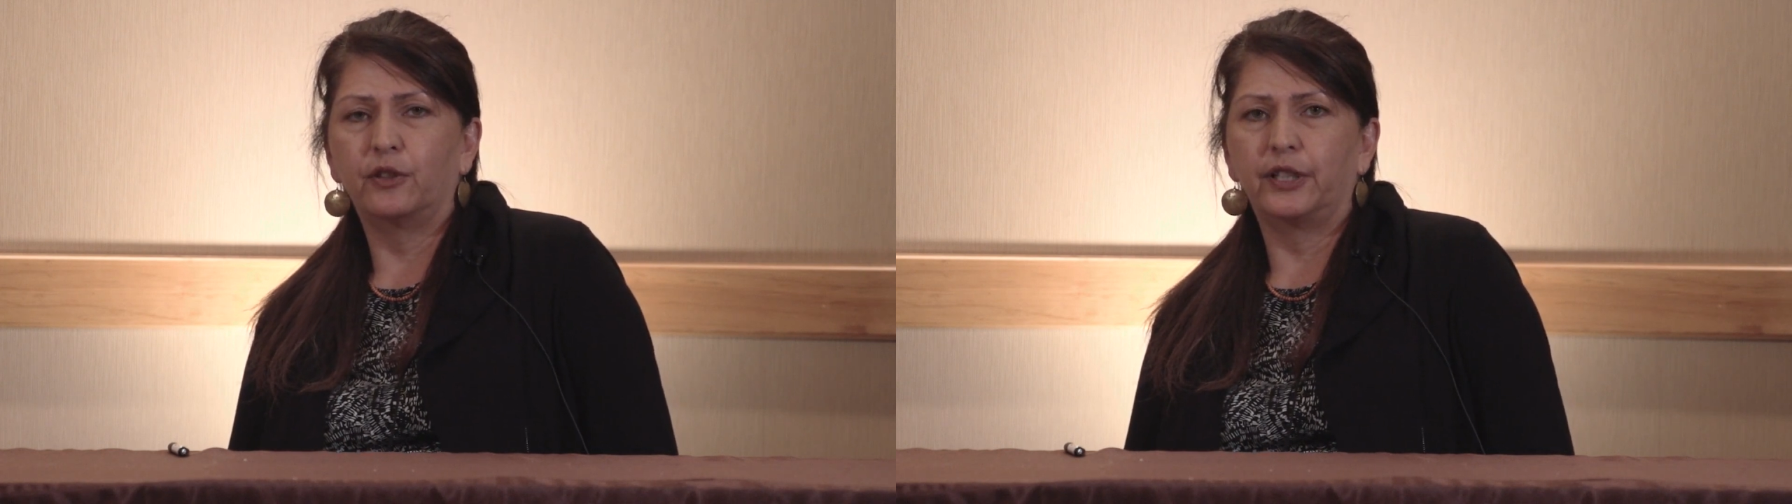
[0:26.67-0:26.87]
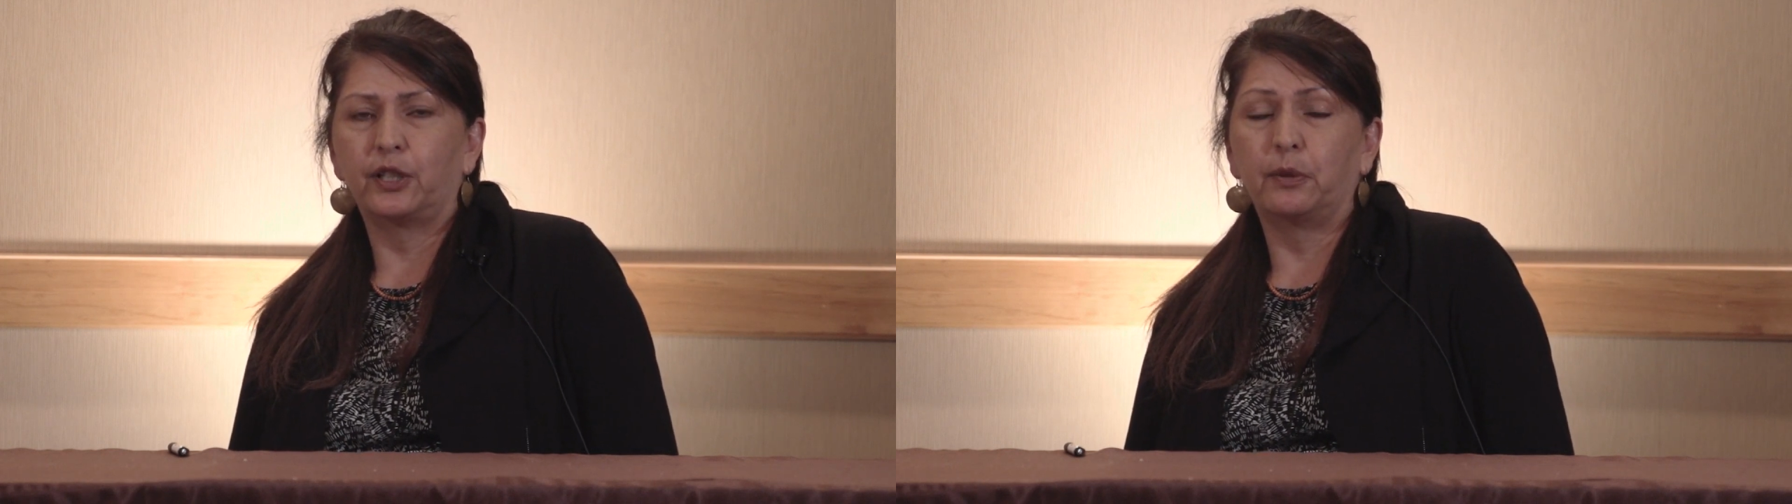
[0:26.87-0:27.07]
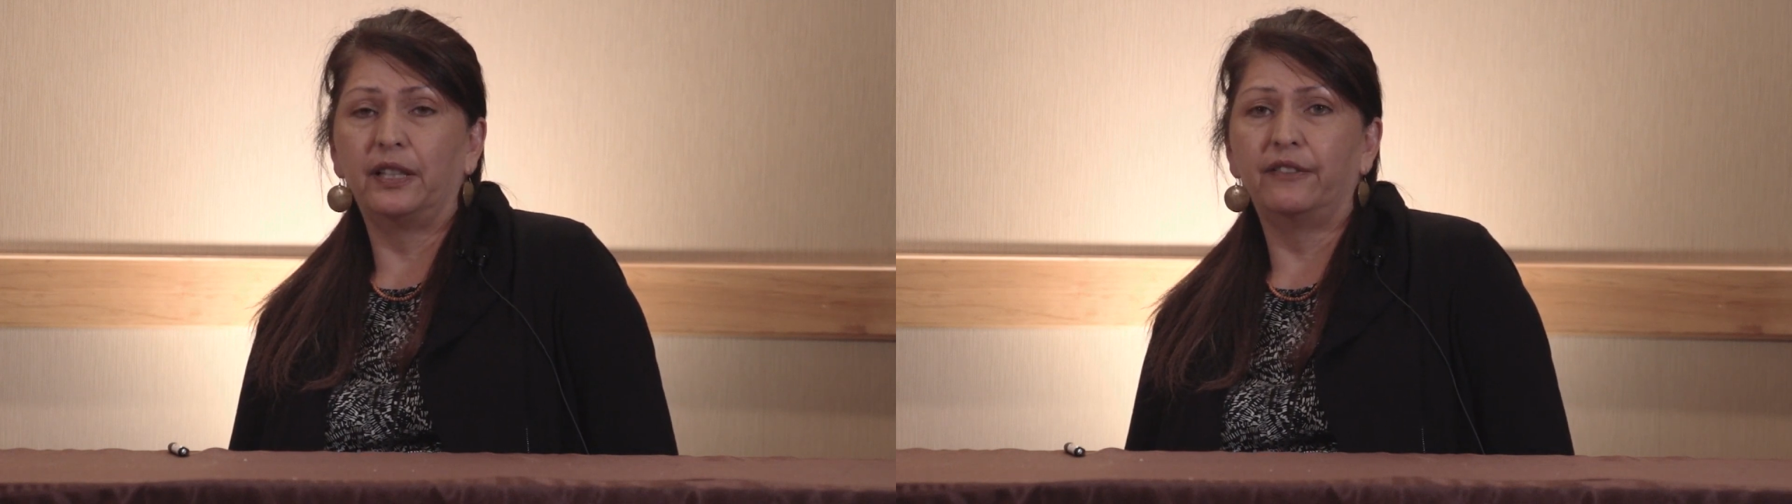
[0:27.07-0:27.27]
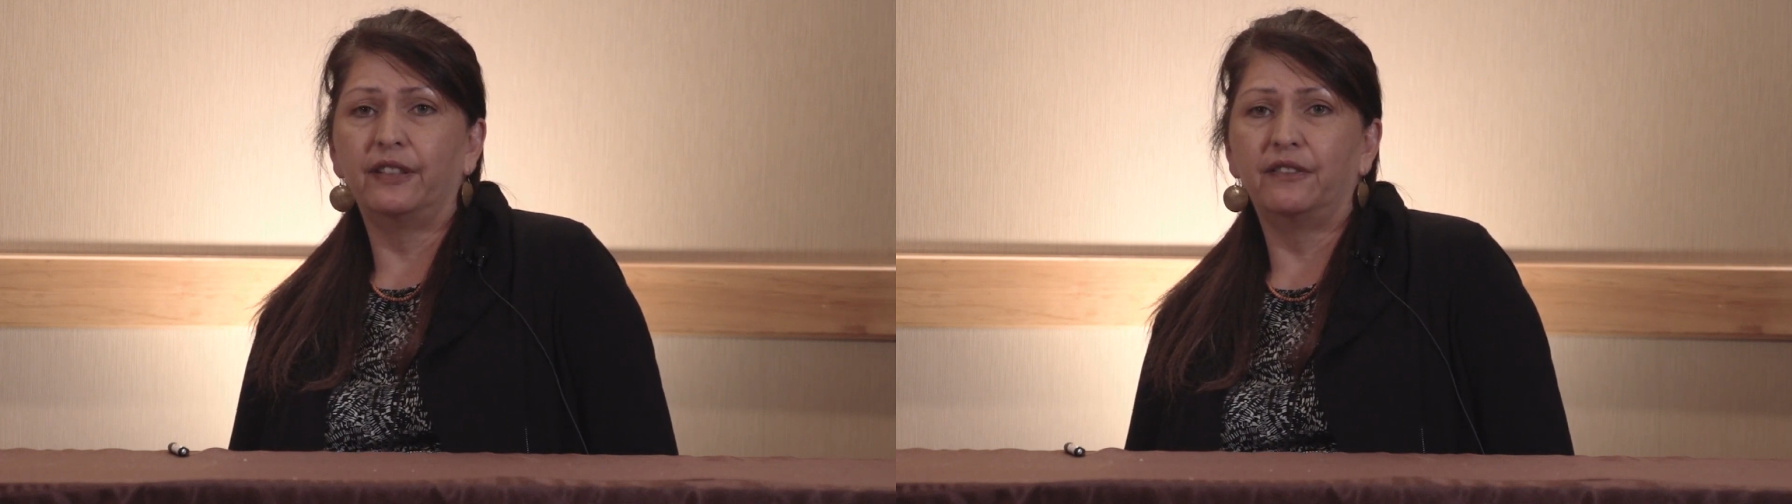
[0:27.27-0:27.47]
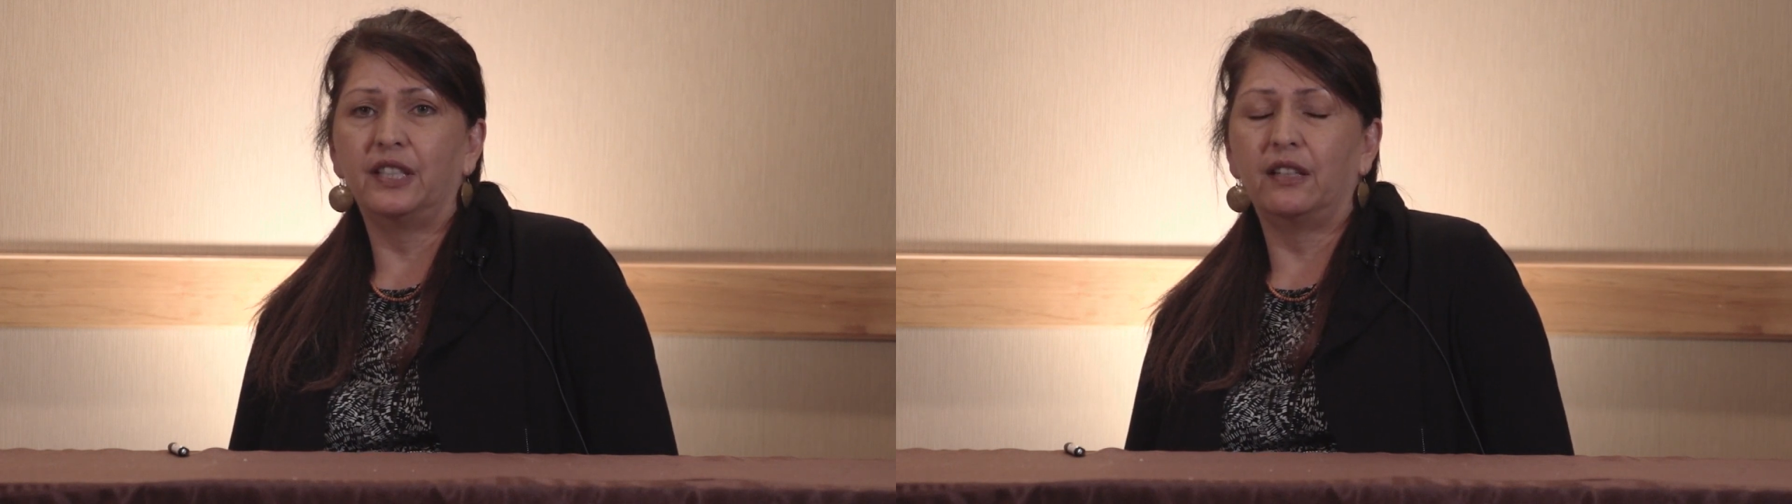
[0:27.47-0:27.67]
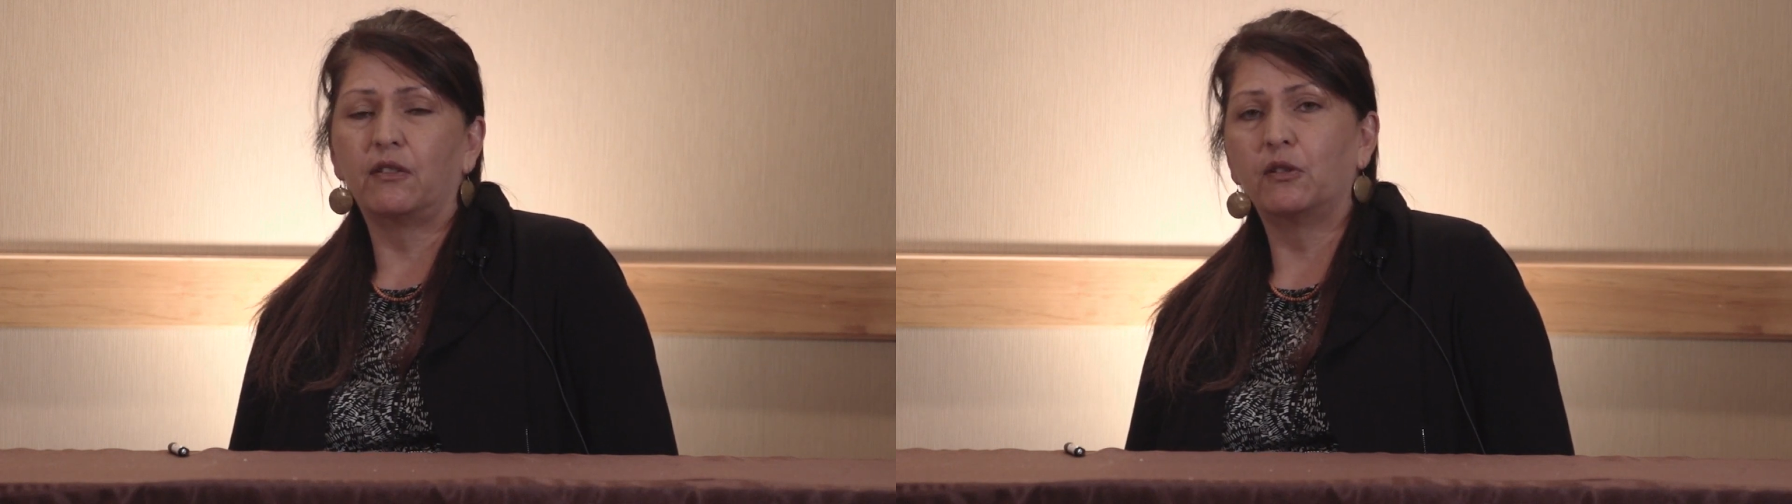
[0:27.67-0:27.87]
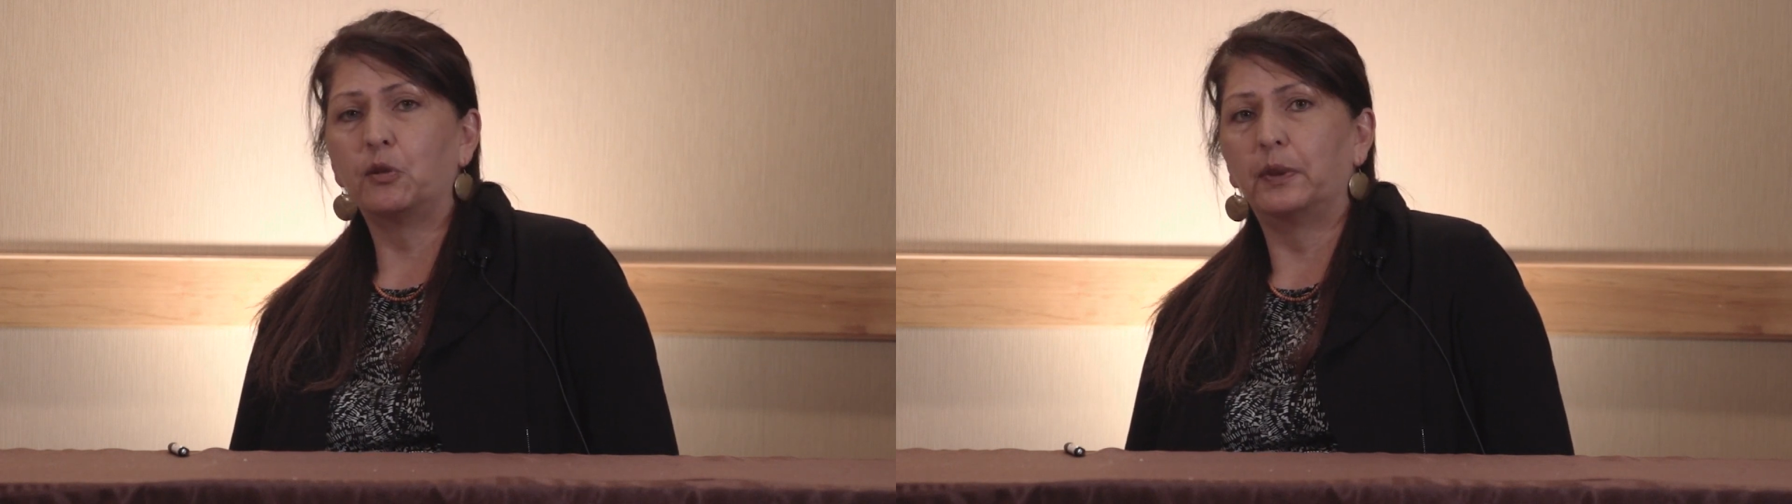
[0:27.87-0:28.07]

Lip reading: for 2015 through